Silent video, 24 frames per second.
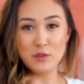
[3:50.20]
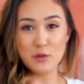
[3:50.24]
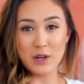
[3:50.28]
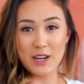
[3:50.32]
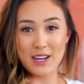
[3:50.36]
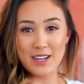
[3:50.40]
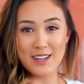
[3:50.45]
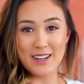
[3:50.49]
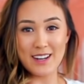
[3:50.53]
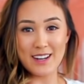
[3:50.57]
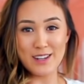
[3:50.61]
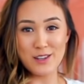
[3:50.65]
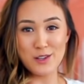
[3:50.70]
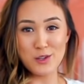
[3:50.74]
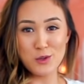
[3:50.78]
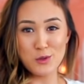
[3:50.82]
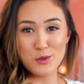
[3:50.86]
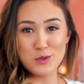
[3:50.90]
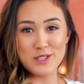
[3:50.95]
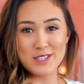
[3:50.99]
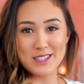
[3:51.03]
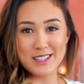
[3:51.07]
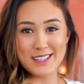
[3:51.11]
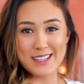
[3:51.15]
created a
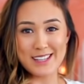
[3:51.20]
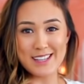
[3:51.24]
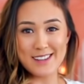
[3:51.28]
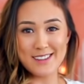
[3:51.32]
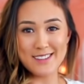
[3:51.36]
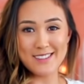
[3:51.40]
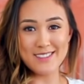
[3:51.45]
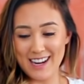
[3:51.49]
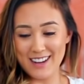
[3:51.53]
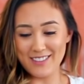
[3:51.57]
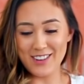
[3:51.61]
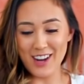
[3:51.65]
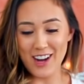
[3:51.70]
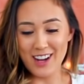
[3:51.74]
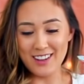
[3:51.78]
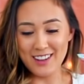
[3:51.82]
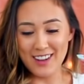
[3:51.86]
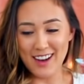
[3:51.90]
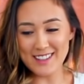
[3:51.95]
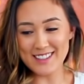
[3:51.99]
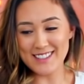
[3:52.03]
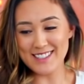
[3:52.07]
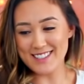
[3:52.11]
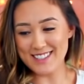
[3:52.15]
new sleeve and I've got
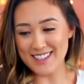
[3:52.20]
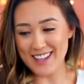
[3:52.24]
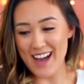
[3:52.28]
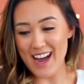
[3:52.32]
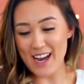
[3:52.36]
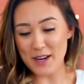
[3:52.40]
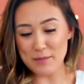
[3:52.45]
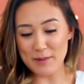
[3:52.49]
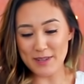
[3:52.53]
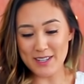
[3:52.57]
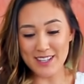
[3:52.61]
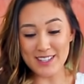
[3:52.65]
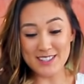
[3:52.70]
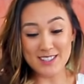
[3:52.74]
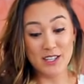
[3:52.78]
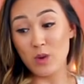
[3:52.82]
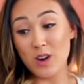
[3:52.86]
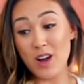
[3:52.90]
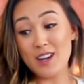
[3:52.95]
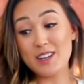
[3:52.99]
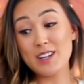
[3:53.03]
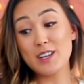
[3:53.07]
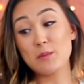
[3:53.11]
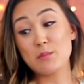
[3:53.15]
lots of slack because we're
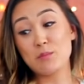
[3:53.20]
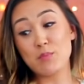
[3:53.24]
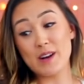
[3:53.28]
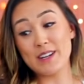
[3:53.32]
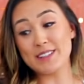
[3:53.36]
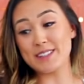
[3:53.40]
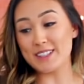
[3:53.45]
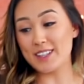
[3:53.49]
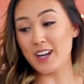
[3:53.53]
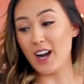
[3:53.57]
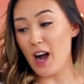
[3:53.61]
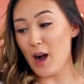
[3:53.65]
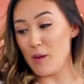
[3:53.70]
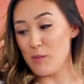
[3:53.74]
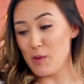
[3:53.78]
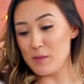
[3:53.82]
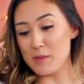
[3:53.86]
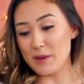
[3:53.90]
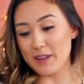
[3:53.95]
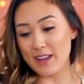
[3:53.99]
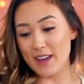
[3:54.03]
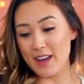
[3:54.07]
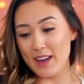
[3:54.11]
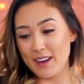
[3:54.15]
not gonna break the cobweb
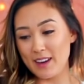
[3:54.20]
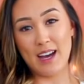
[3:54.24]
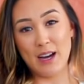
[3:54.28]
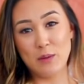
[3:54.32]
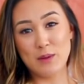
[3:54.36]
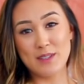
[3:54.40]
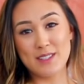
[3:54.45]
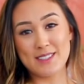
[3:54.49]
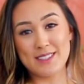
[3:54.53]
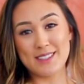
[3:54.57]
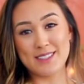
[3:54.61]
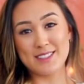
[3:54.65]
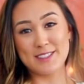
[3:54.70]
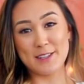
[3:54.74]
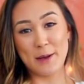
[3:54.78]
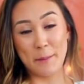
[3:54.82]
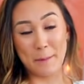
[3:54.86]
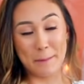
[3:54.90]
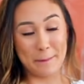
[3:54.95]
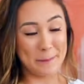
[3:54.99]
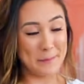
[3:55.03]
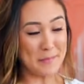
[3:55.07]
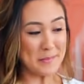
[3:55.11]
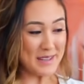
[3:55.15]
again. That was some
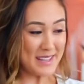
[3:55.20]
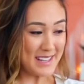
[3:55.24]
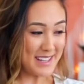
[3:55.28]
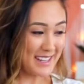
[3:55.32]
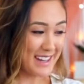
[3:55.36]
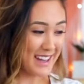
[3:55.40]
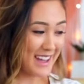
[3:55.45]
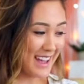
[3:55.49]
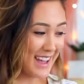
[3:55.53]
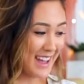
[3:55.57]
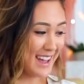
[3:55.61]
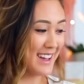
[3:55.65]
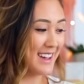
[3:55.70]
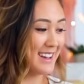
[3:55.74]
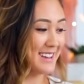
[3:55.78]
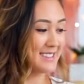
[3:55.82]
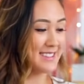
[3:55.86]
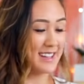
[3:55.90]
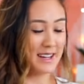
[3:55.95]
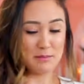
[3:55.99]
BS.